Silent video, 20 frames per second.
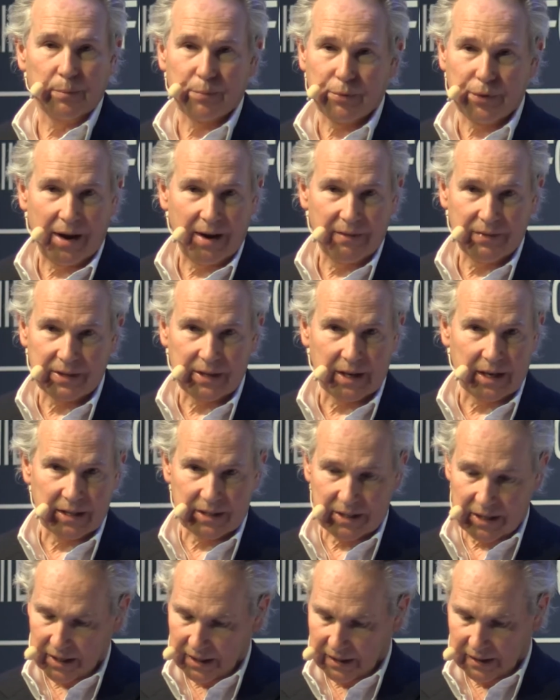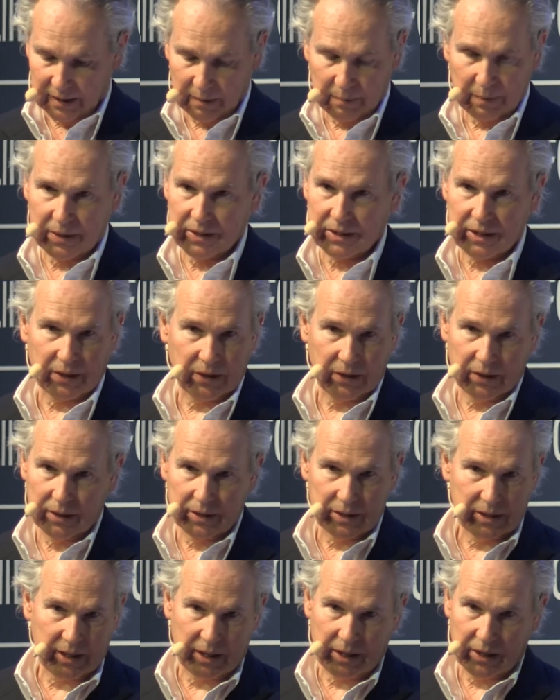privatize anything, because I
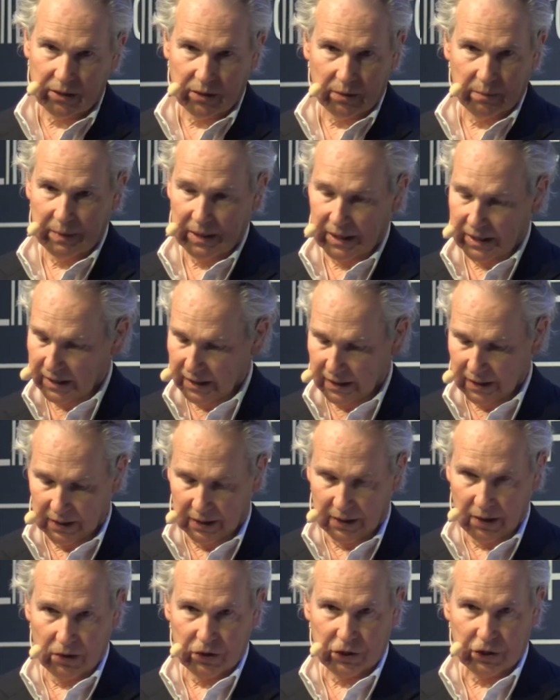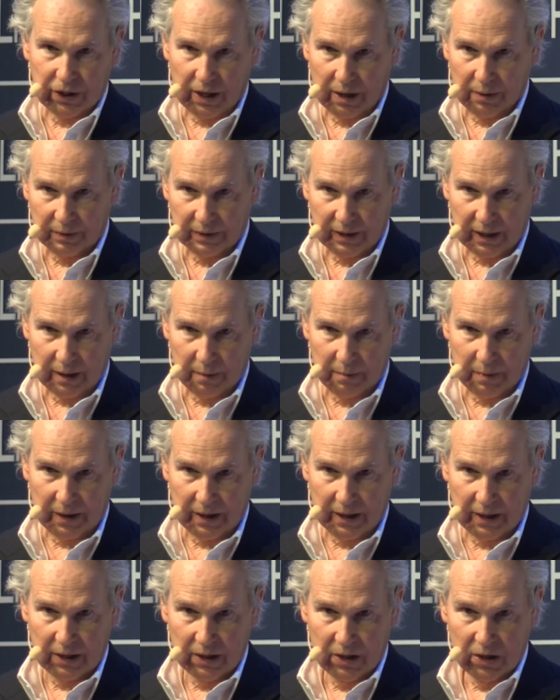couldn't sit in the meeting and negotiate with
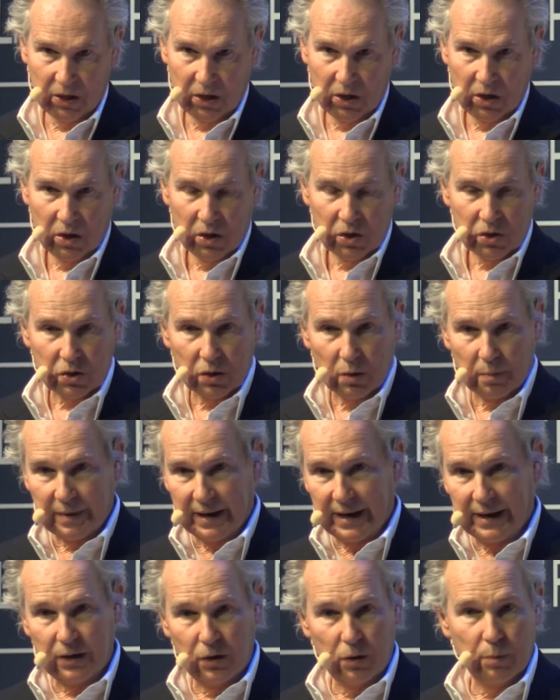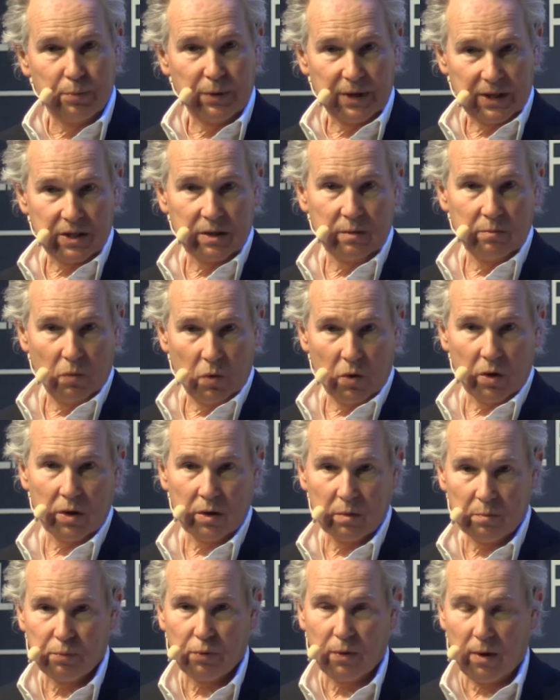anybody. But I knew bricks and
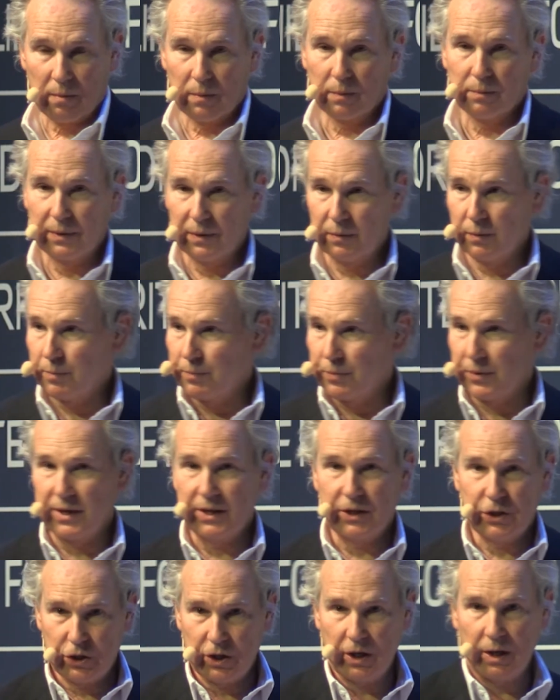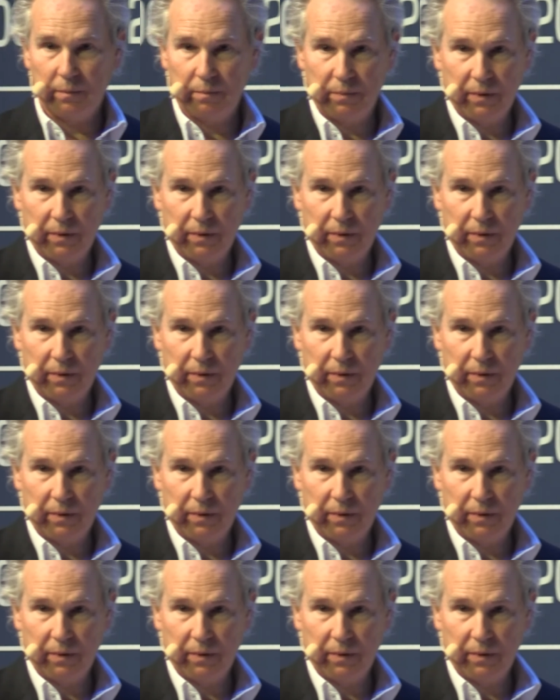mortar probably were pretty cheap.